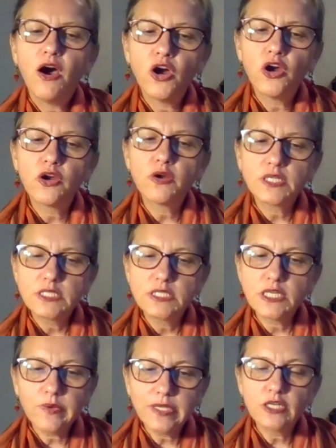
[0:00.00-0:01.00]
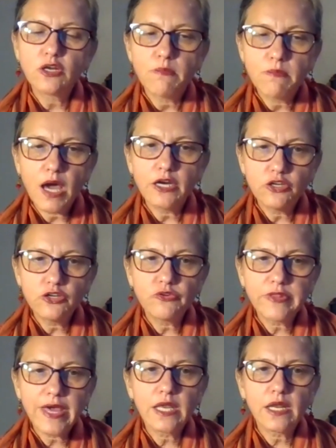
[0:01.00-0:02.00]
are continuing to
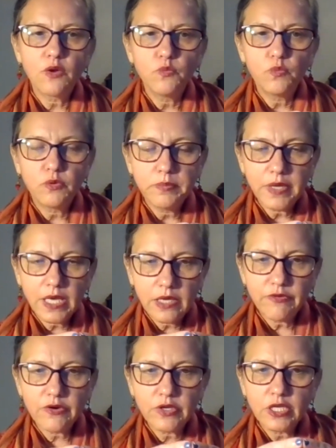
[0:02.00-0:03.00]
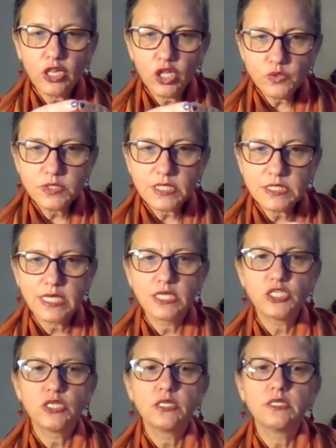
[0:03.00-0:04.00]
monitor that and will pay very close
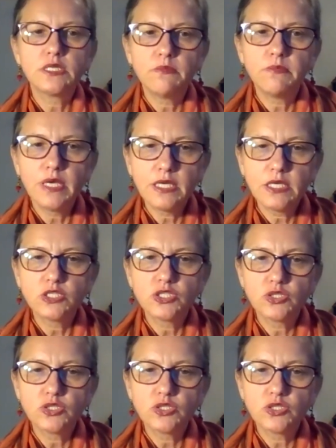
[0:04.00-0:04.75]
attention to making